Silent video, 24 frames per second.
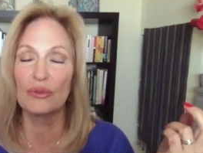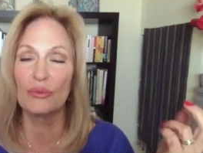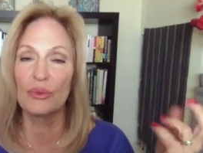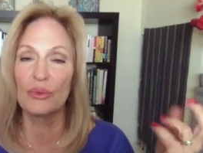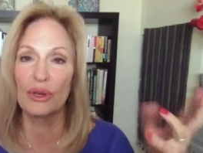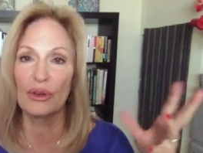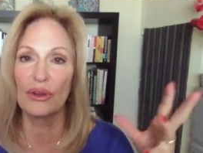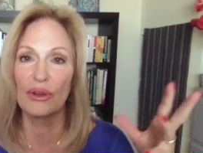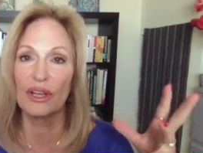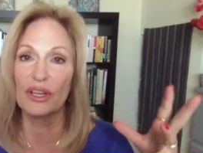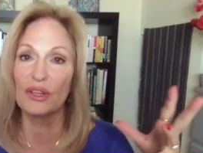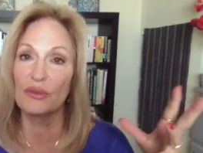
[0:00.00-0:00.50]
We're
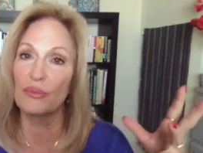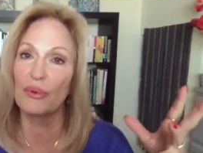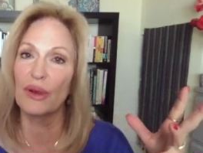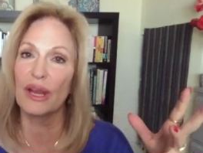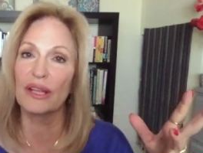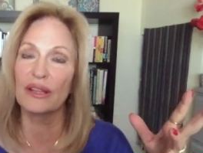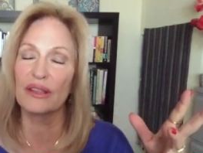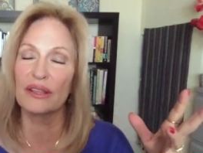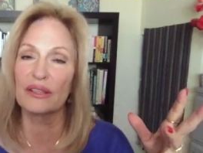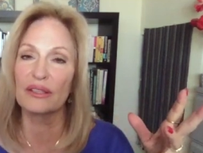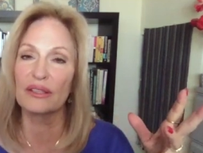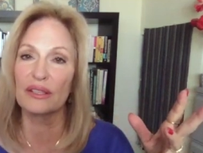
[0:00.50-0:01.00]
going to break
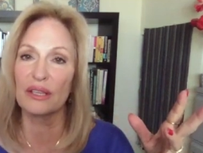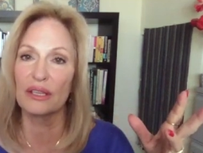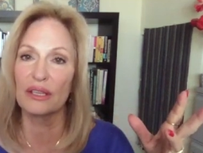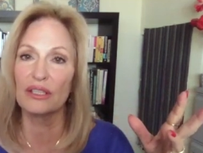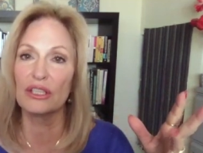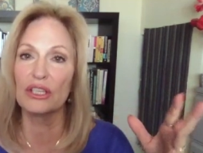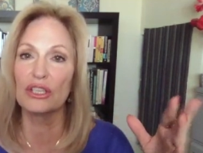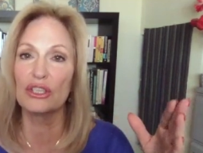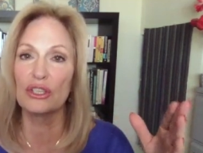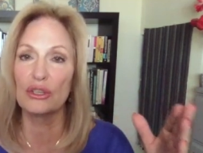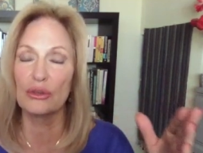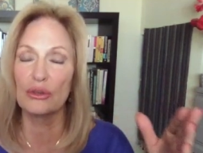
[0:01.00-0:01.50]
this
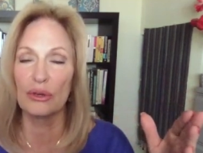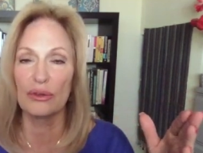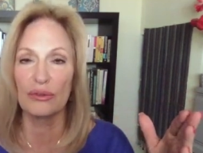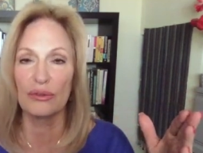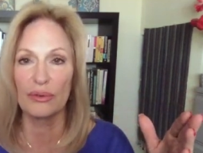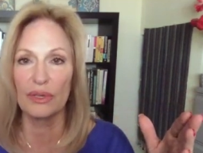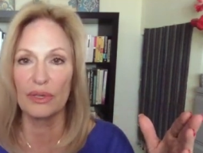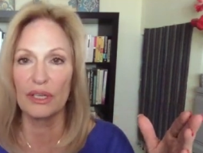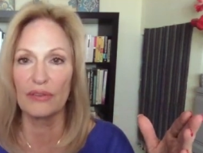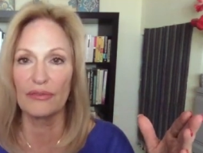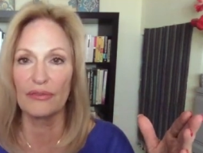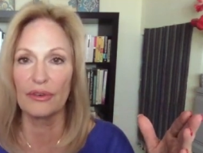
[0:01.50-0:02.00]
into two or
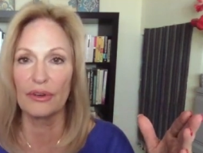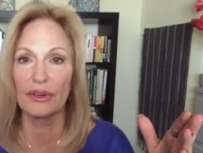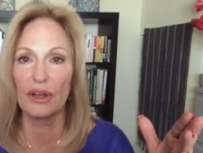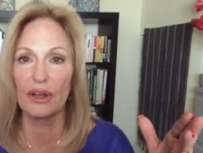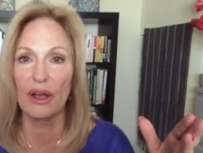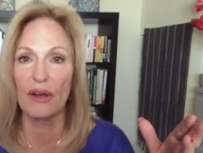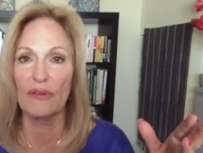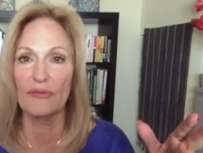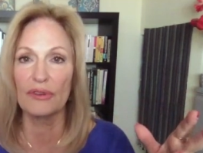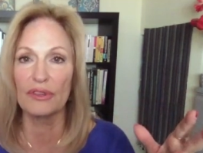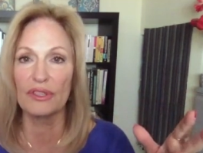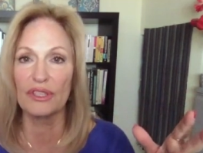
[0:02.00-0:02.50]
three different
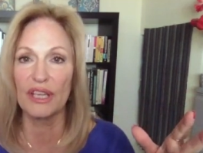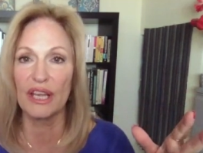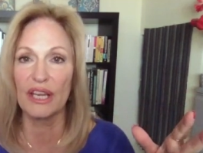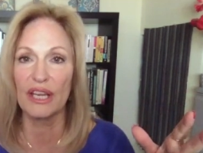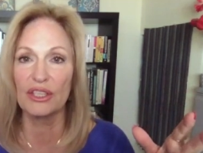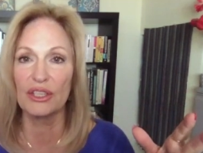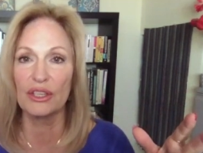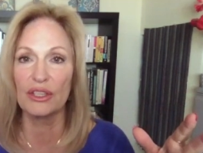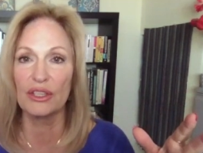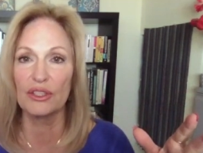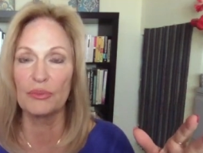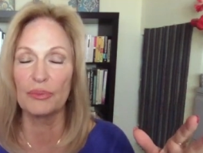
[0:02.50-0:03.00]

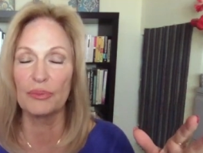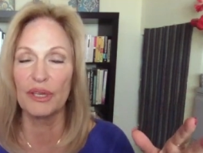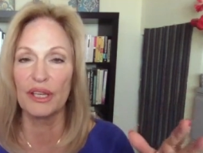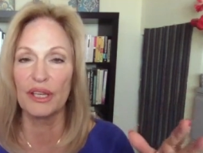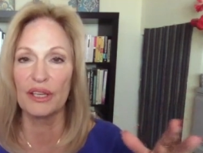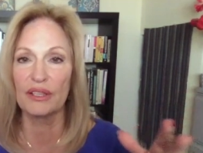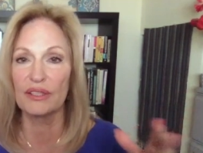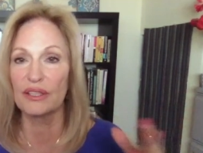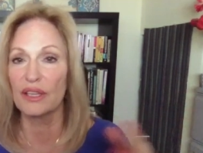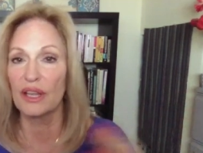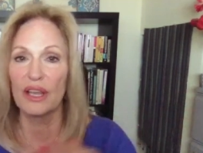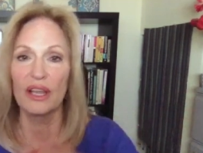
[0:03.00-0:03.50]
conversations
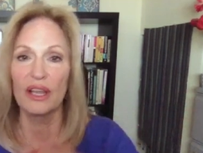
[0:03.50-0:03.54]
because